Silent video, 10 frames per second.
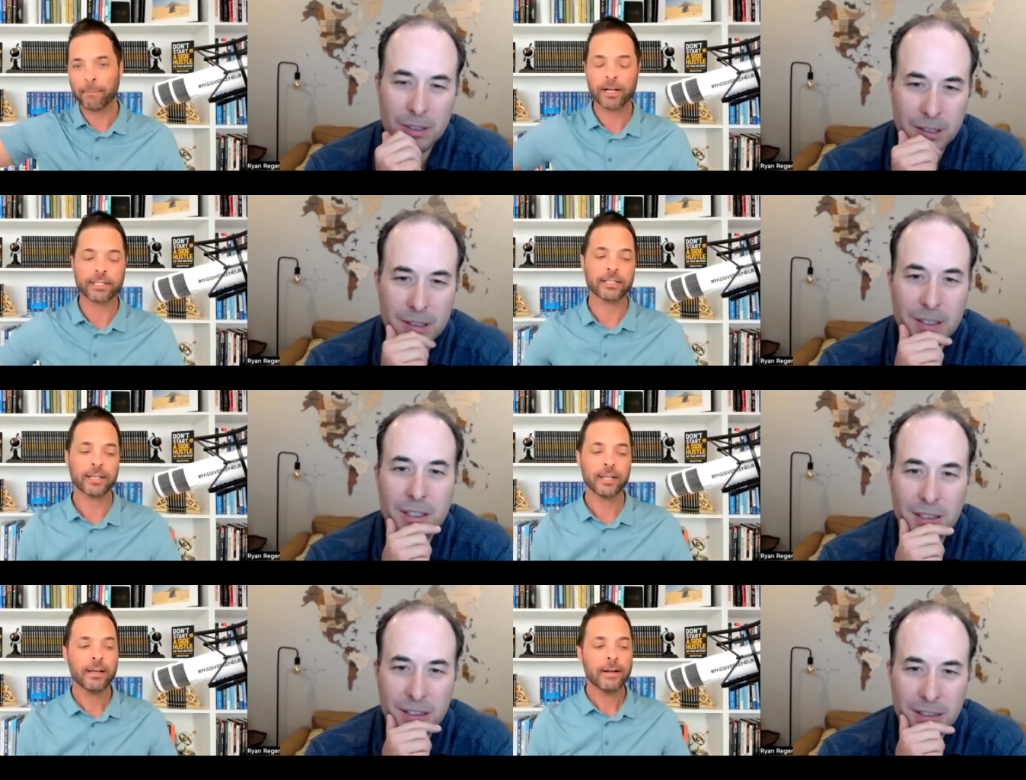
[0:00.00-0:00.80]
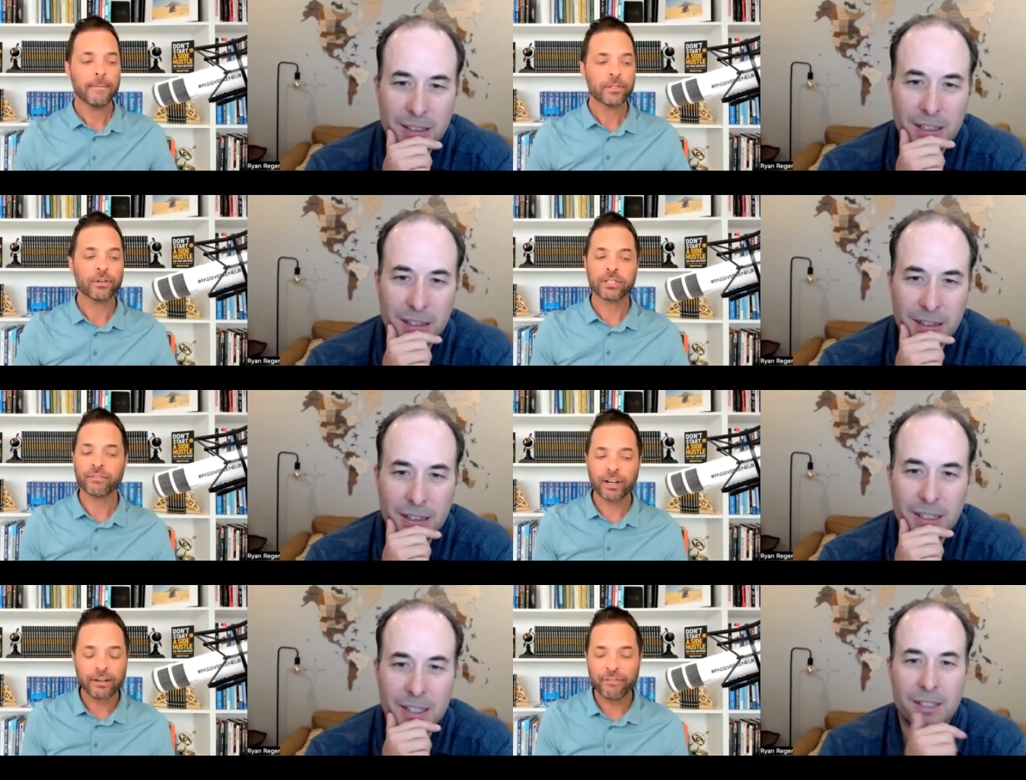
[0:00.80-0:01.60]
Speaker 1: process. So yeah. it's a
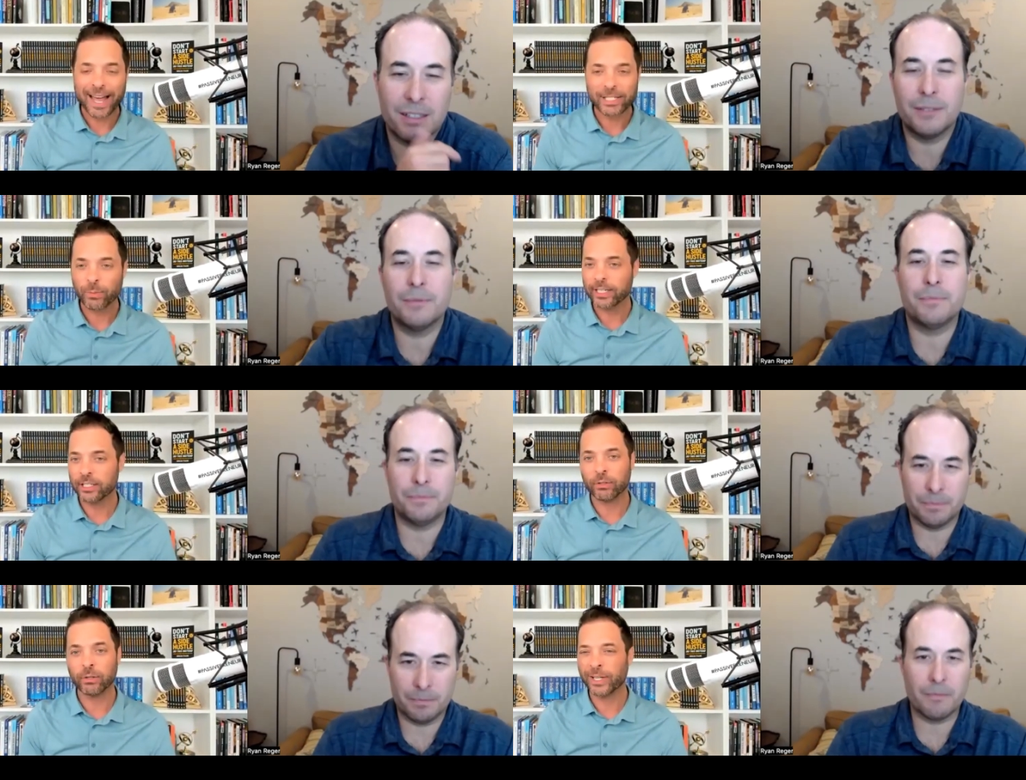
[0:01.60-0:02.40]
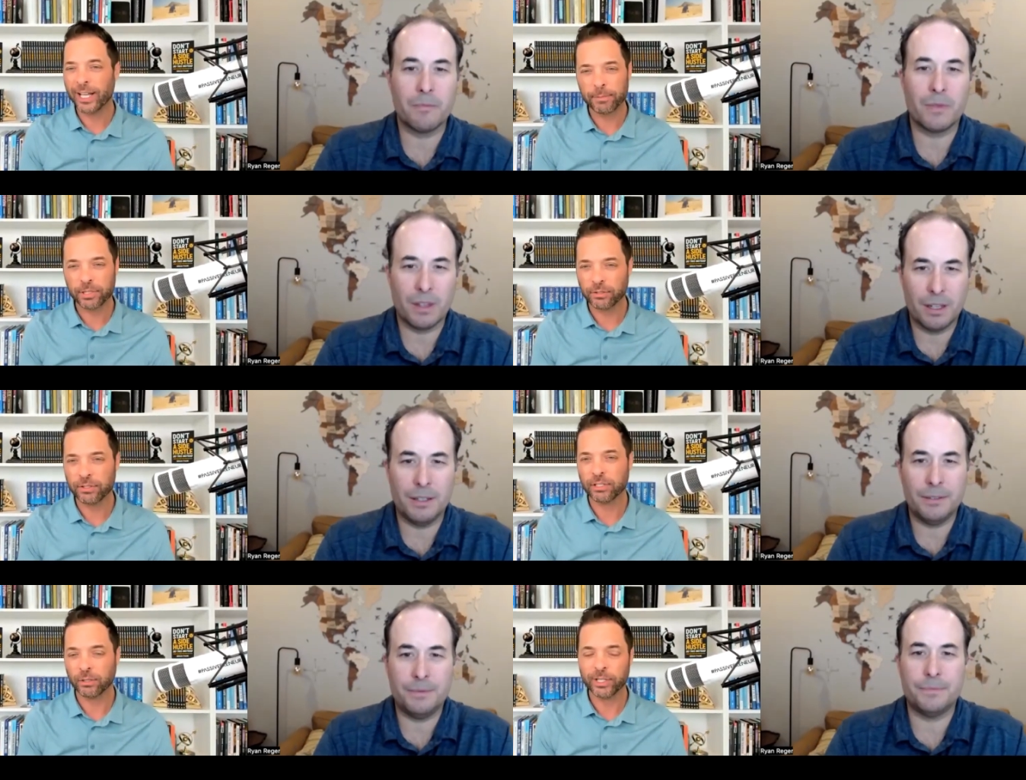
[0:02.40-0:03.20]
very fast way to do it. We help students
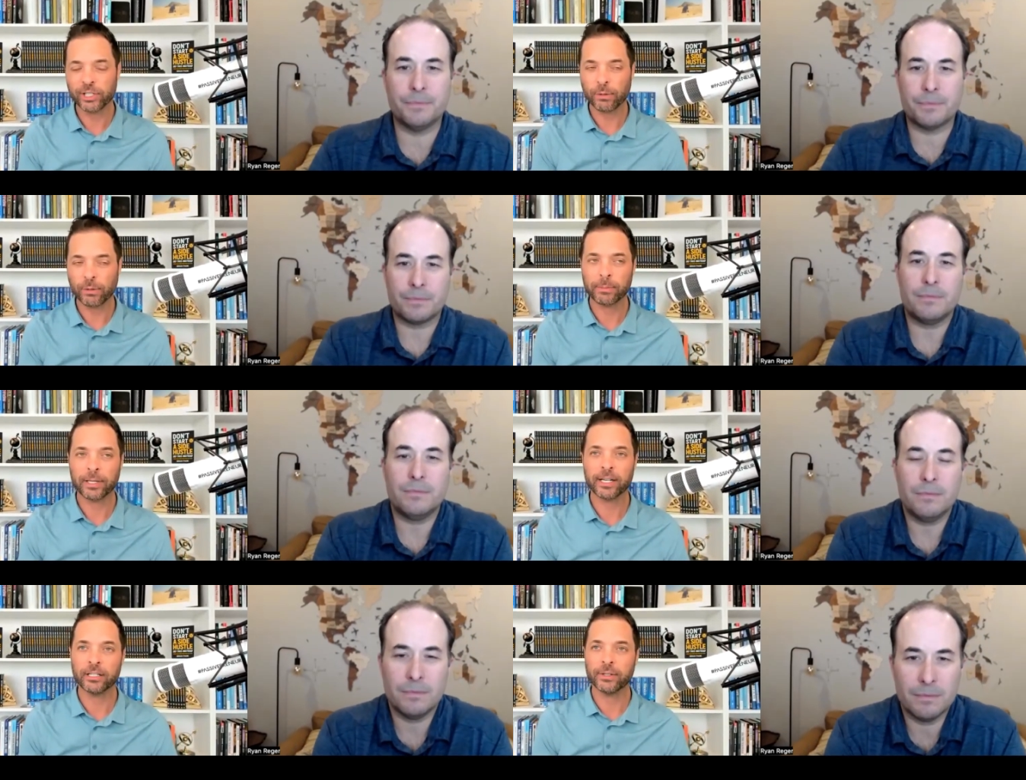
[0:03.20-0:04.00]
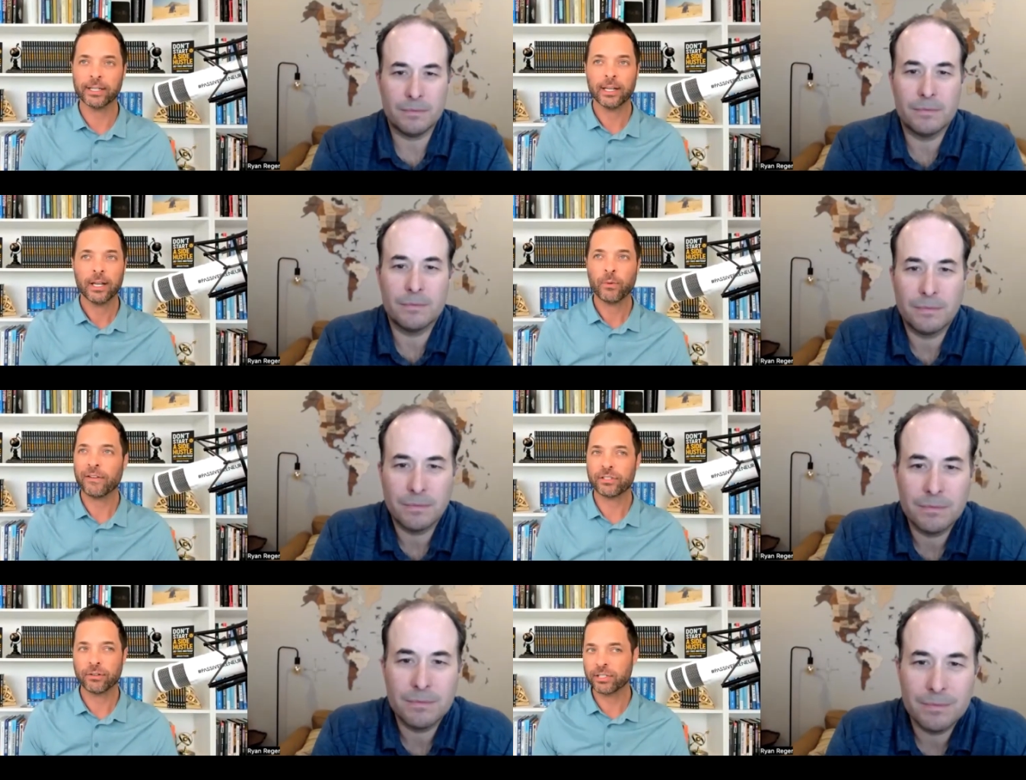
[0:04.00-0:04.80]
do it. We show people how to do it. We have
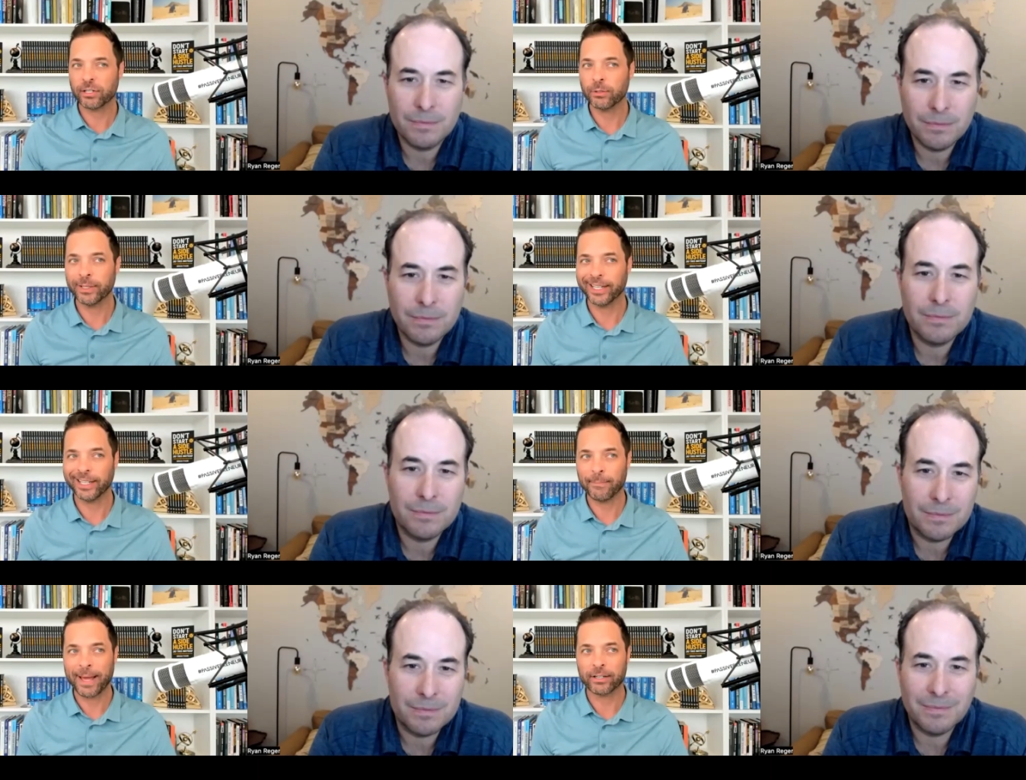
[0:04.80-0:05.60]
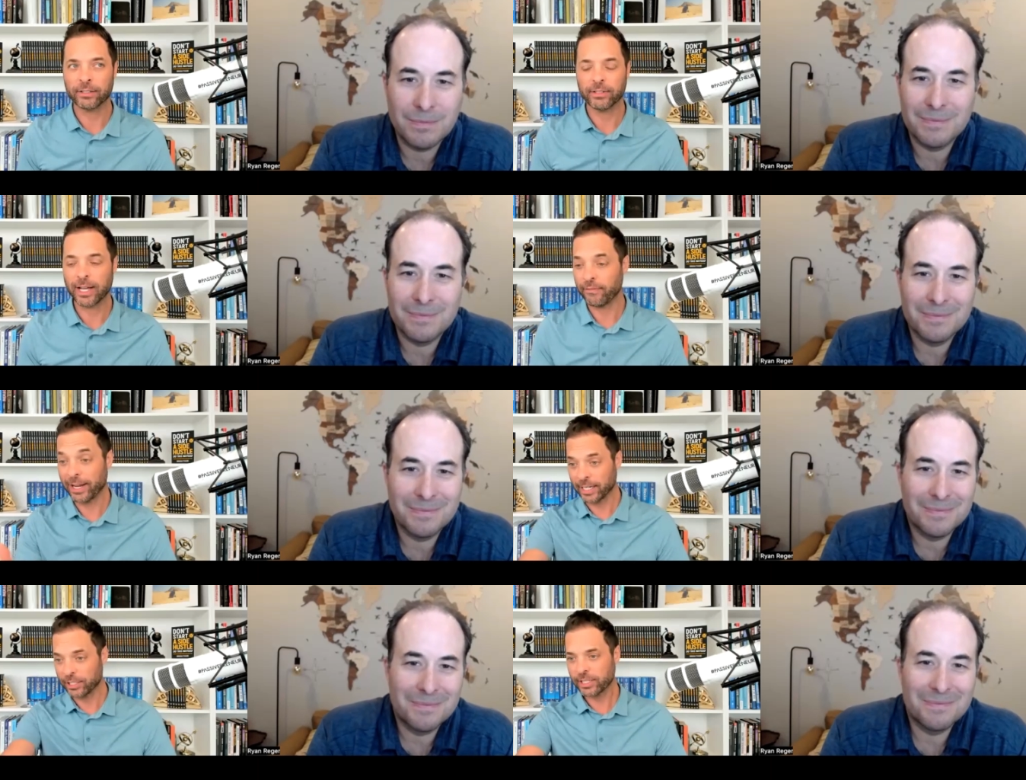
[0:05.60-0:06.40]
students that are doing it in a matter of. In fact, I
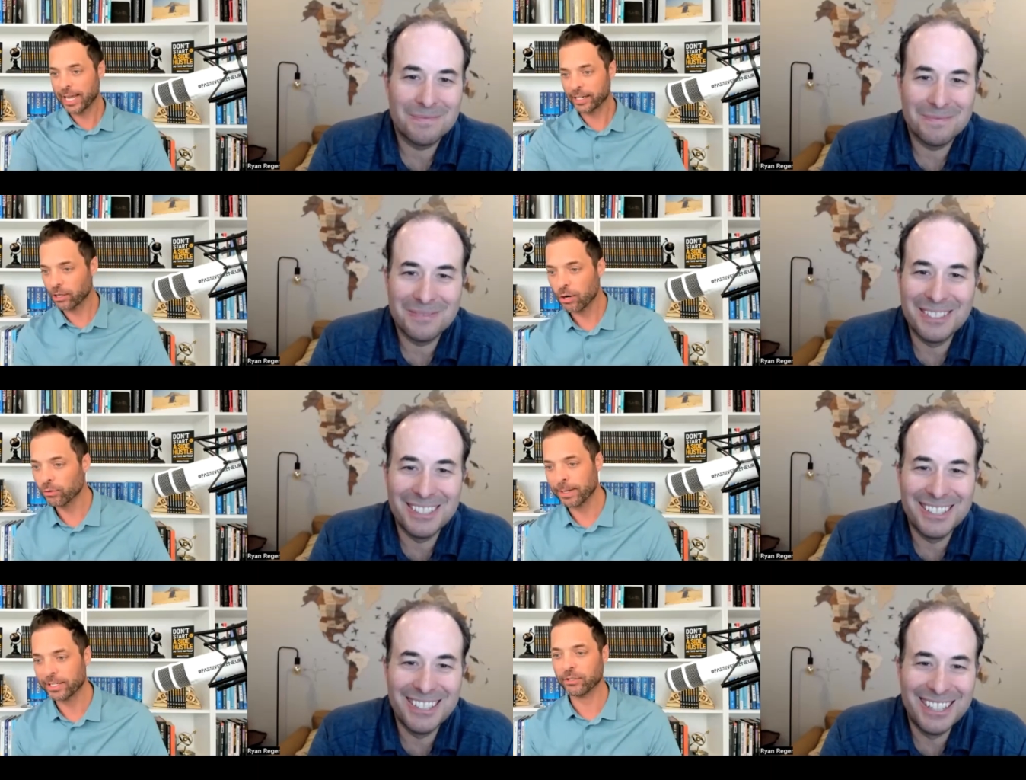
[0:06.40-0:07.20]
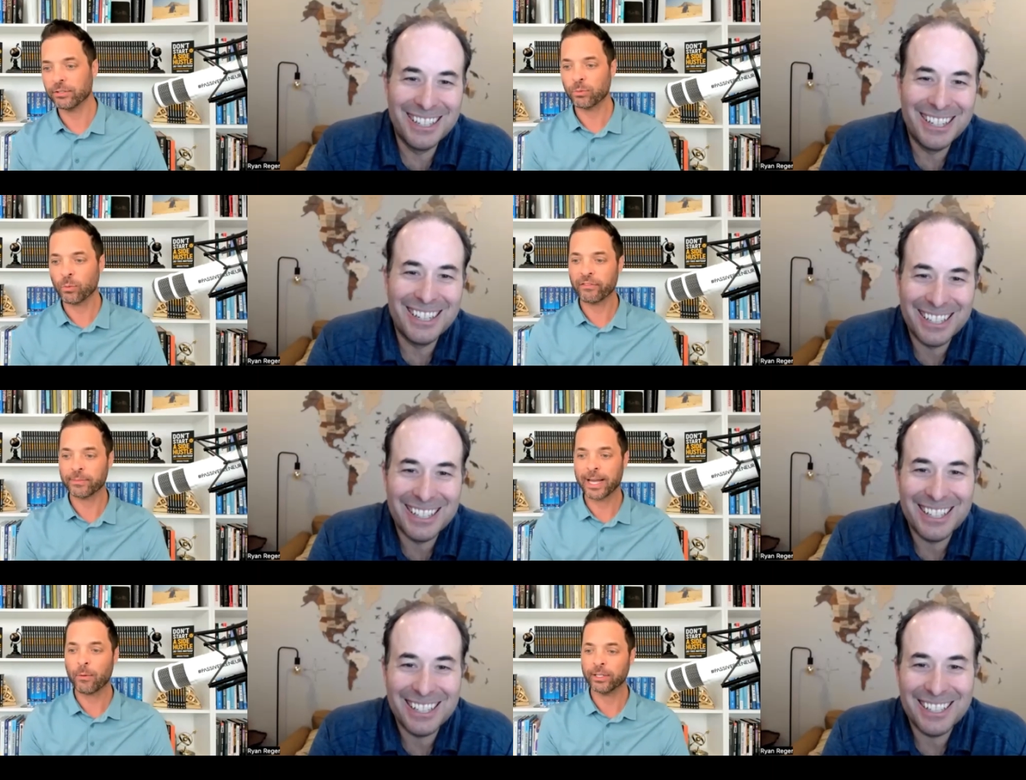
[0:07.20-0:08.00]
just had a call with my students. One of them
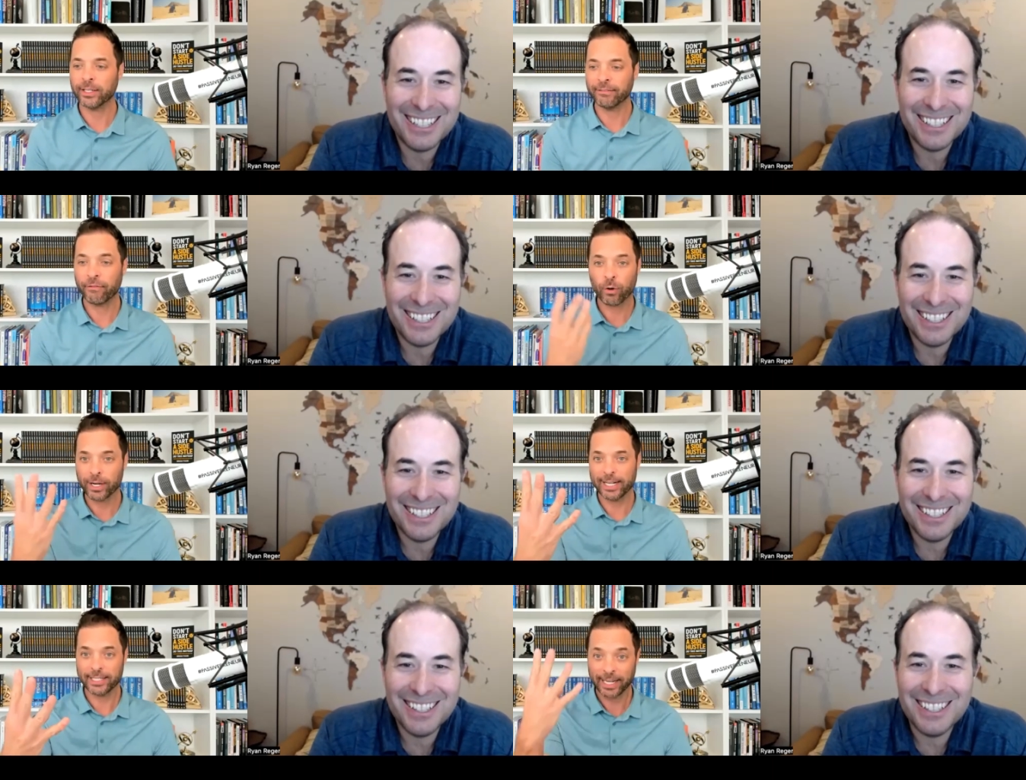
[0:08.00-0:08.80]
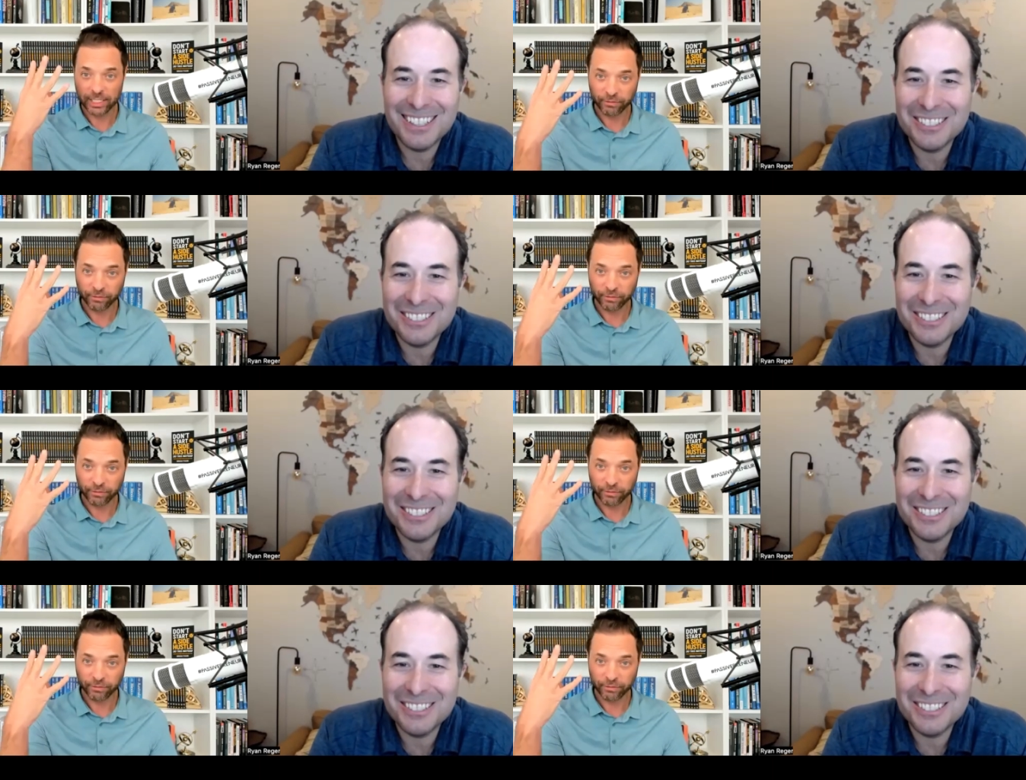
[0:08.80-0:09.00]
got one in four days. He got his